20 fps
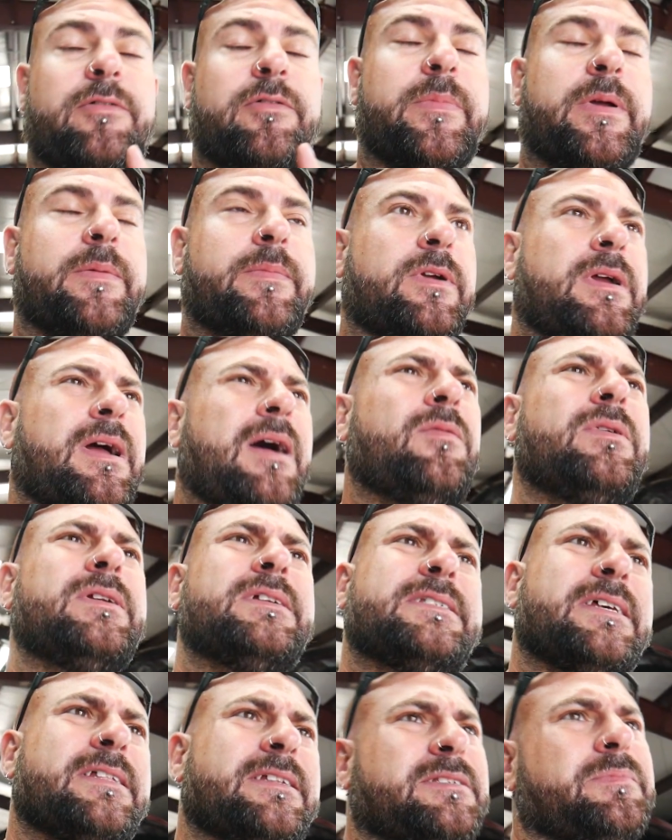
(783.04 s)
remember. I want
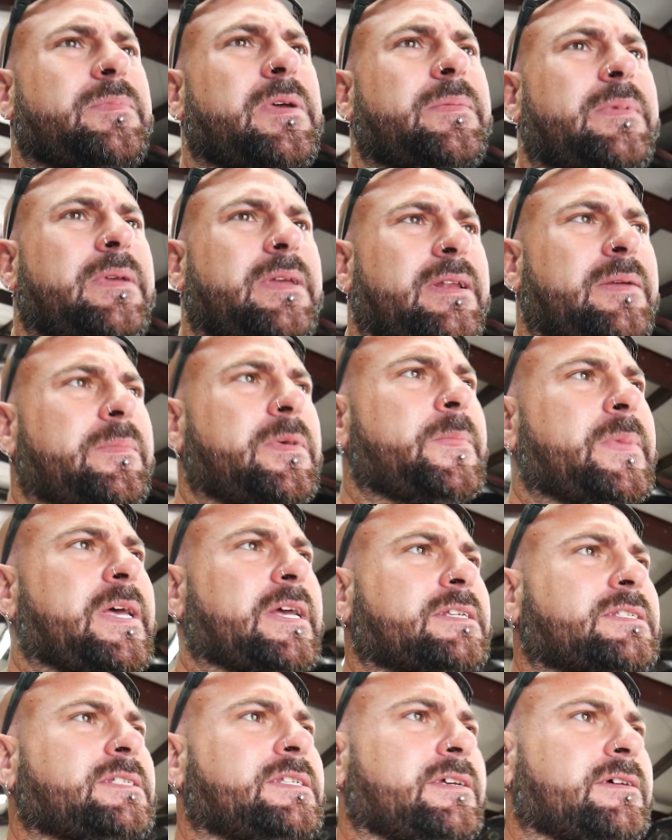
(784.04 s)
to say this may be an
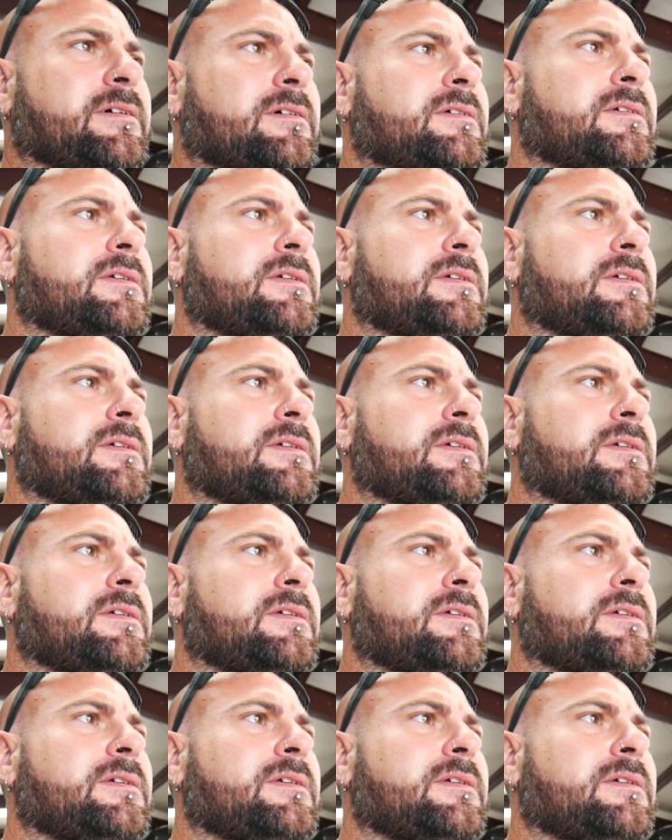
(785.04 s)
MMX deal.